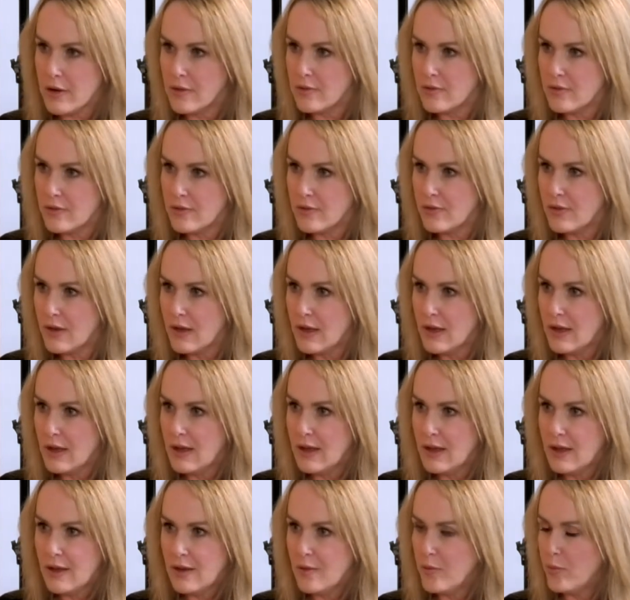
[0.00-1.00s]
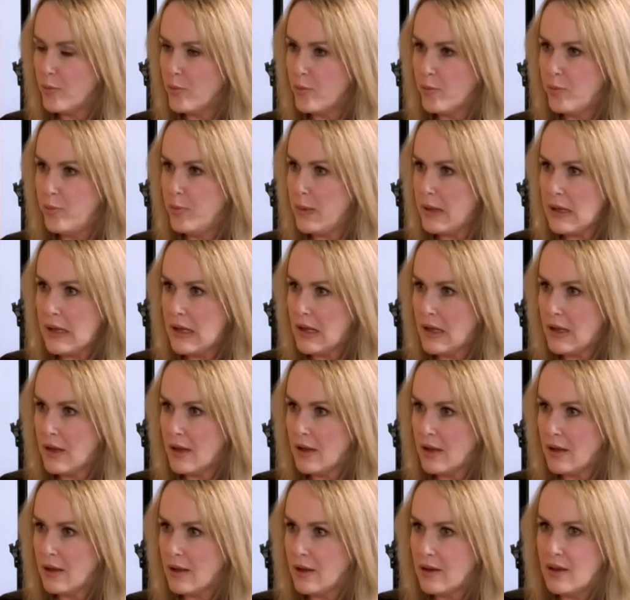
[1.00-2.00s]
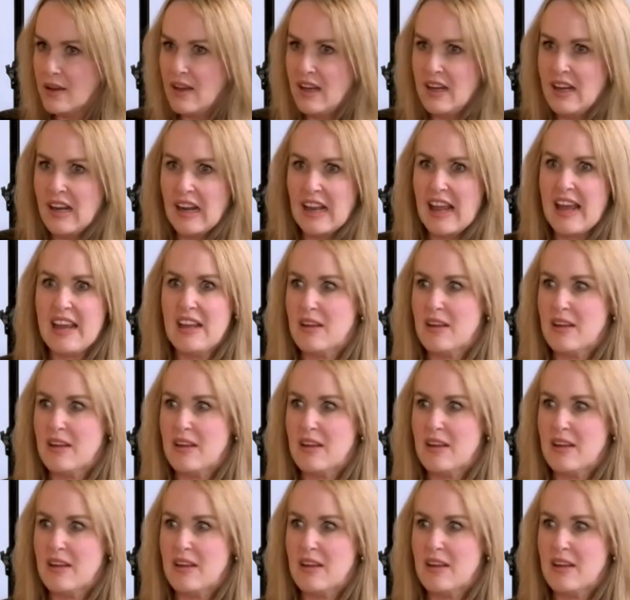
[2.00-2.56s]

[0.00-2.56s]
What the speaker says: of being in Lake